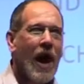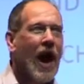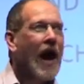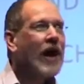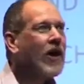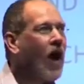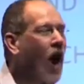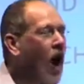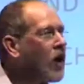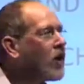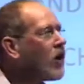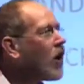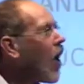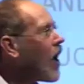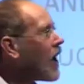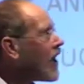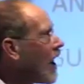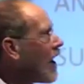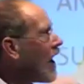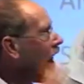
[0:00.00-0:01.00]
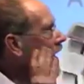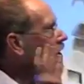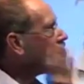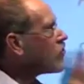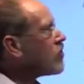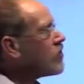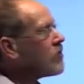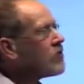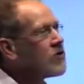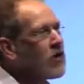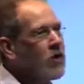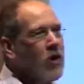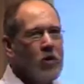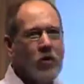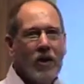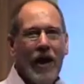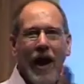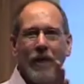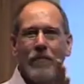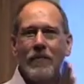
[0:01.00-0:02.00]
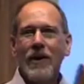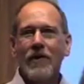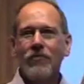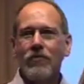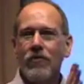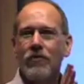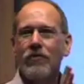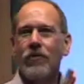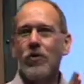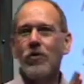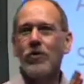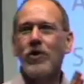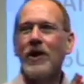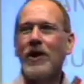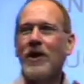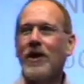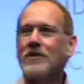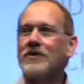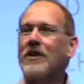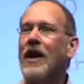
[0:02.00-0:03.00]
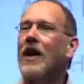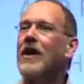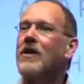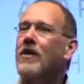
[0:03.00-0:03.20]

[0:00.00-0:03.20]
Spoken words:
And unlike elections that only happen every few years,